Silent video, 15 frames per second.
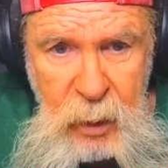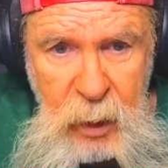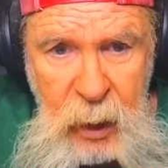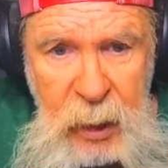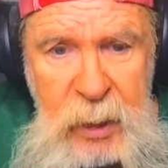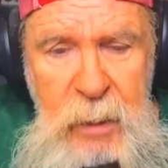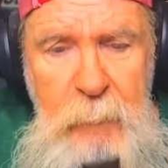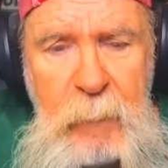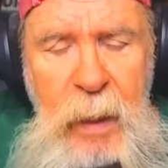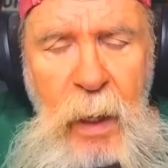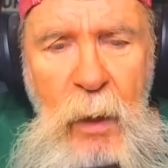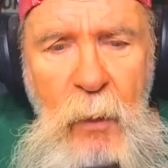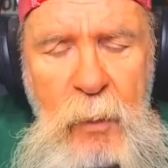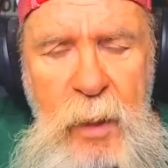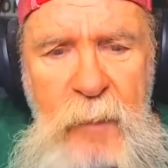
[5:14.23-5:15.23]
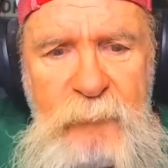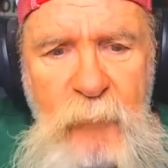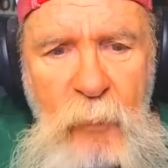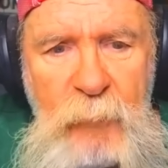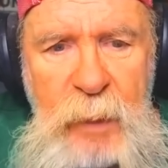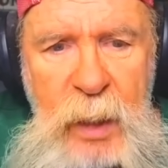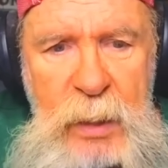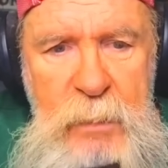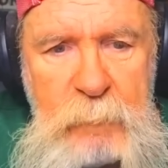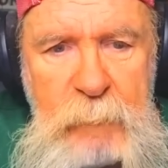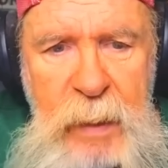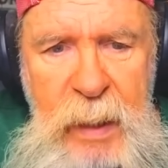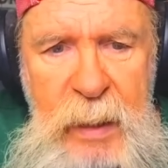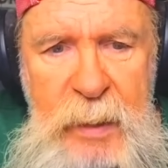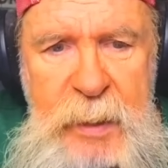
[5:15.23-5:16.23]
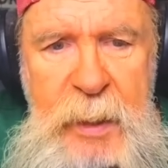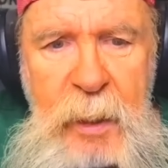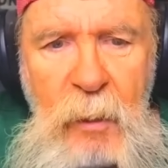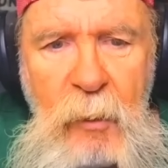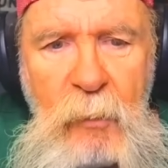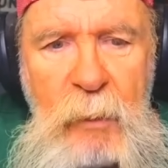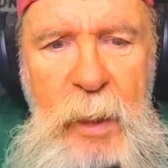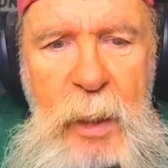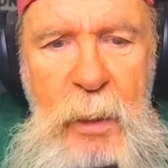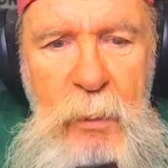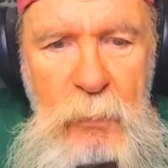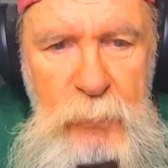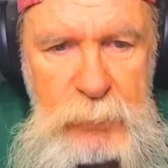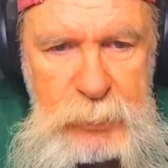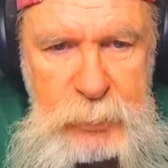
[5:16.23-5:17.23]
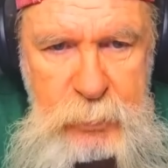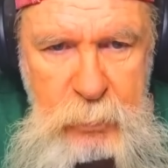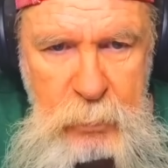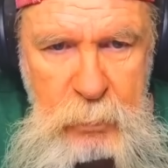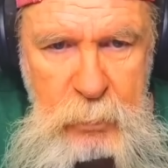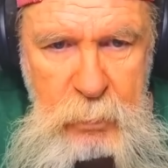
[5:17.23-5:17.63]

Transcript: he'd have been looking for these big killer heels